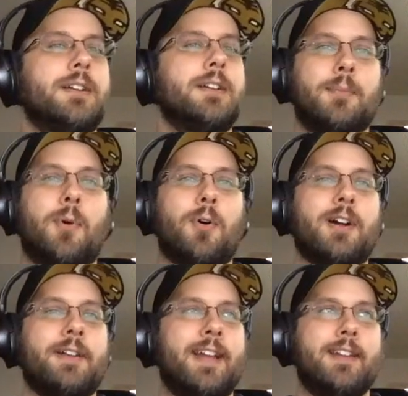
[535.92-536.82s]

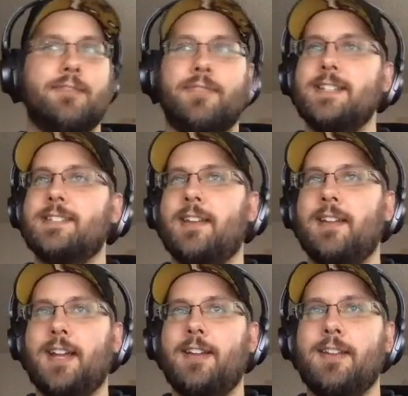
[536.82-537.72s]
More on that device
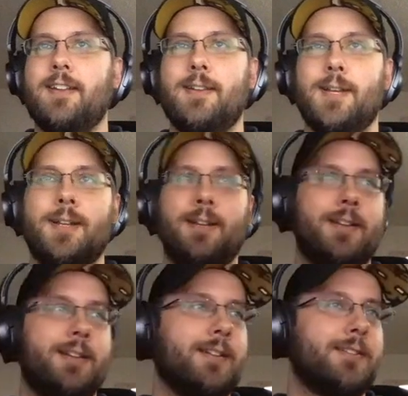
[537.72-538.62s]
connected
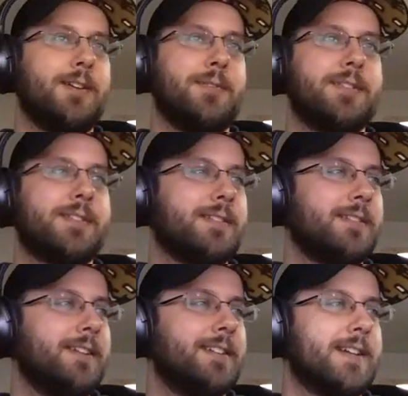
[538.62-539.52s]
toast
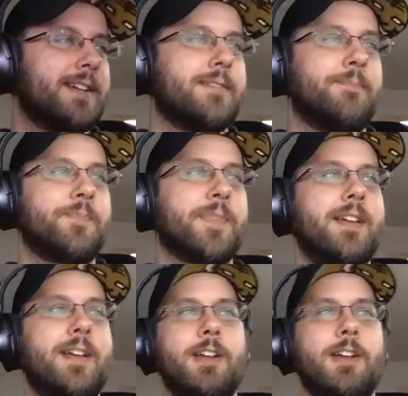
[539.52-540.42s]
in a second.
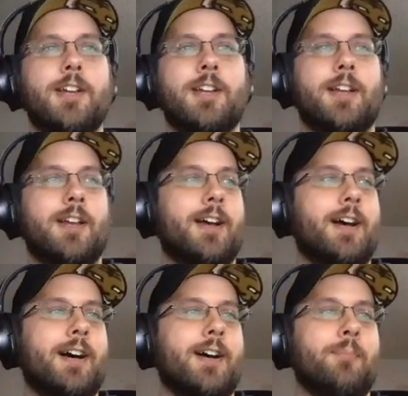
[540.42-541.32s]

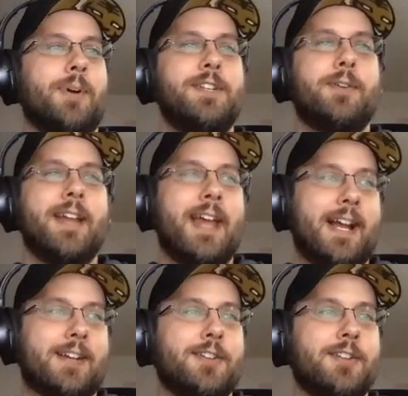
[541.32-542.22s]
But you can
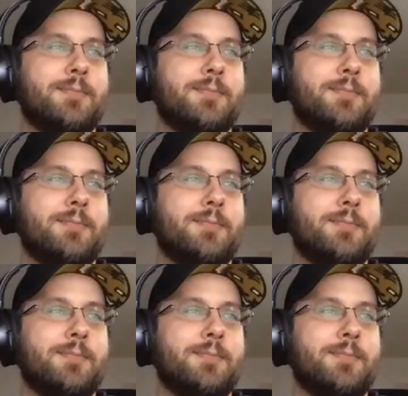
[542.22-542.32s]
actually